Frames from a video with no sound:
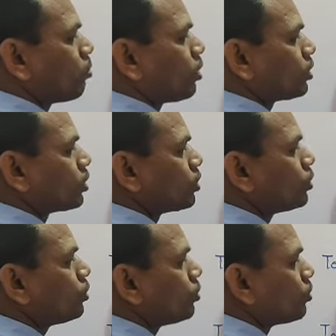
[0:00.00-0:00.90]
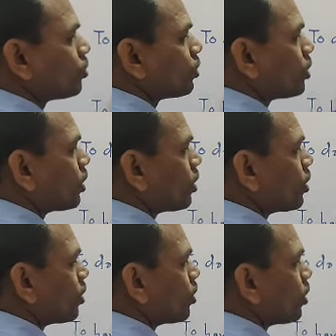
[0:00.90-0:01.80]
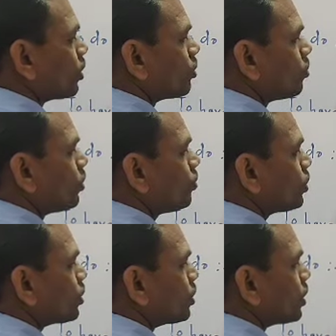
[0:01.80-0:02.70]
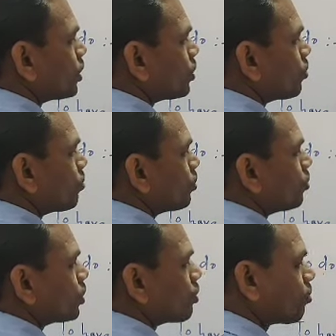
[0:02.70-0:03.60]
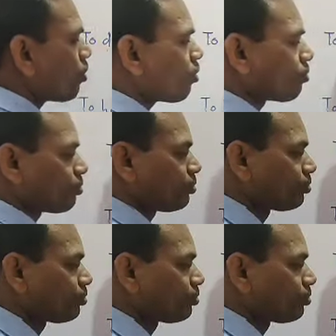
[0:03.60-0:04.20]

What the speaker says: plus do as a future tense or future form.